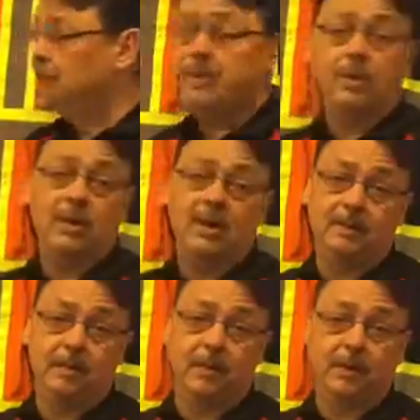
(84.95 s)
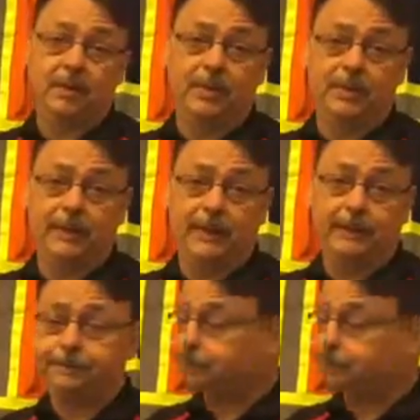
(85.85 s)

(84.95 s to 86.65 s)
but you don't have to worry about that.